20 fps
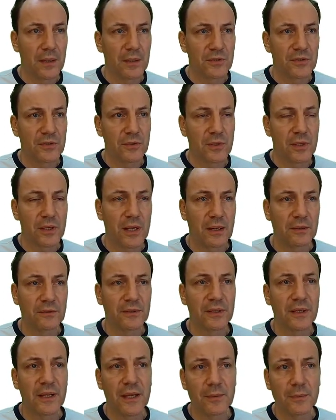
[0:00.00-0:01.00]
So account
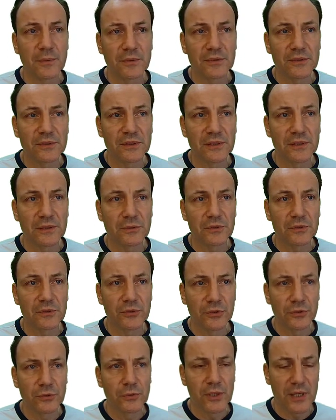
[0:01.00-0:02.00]
enabled is equal
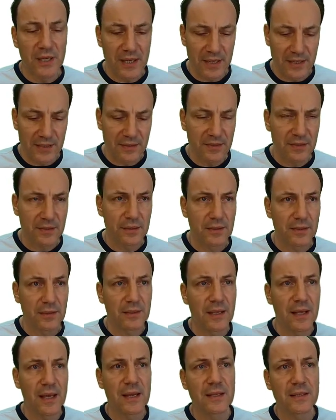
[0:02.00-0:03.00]
true, and
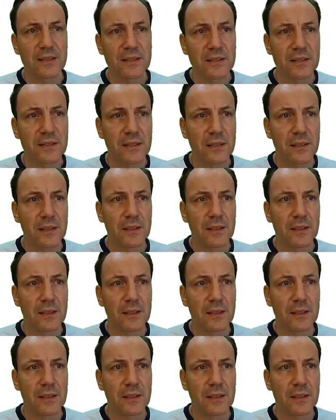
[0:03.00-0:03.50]
that